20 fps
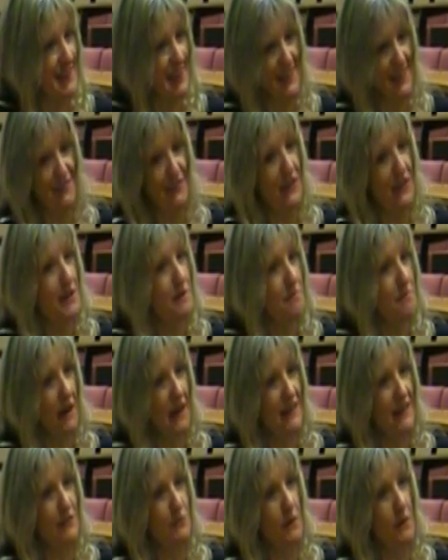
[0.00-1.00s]
in the
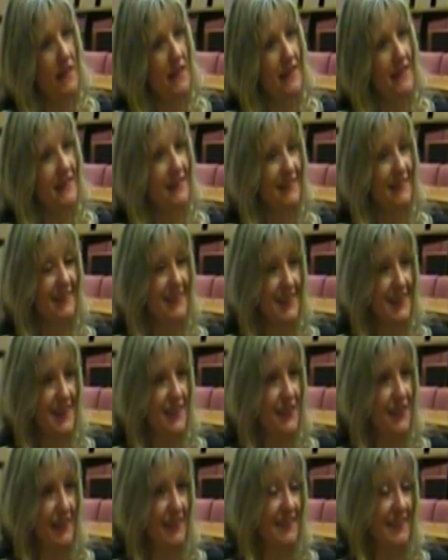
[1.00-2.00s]
place where they
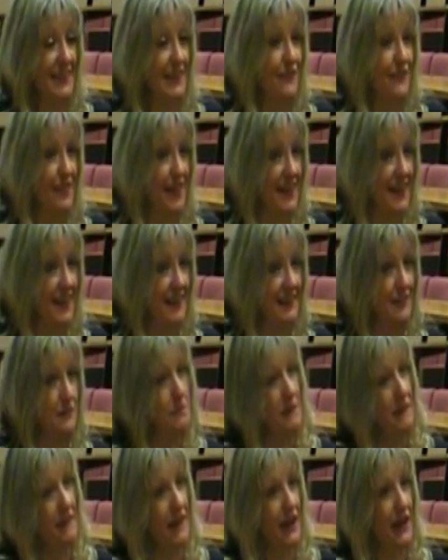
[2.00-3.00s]
think that if they end
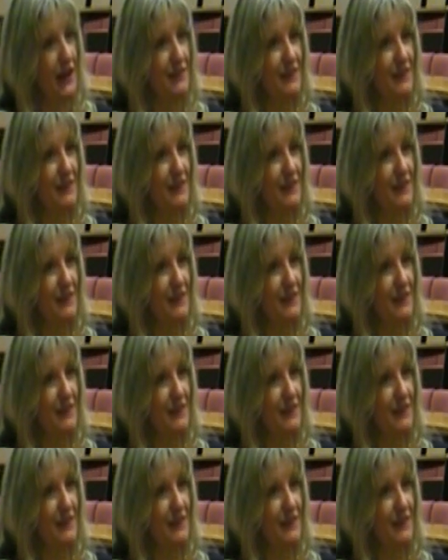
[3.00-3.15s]
up in the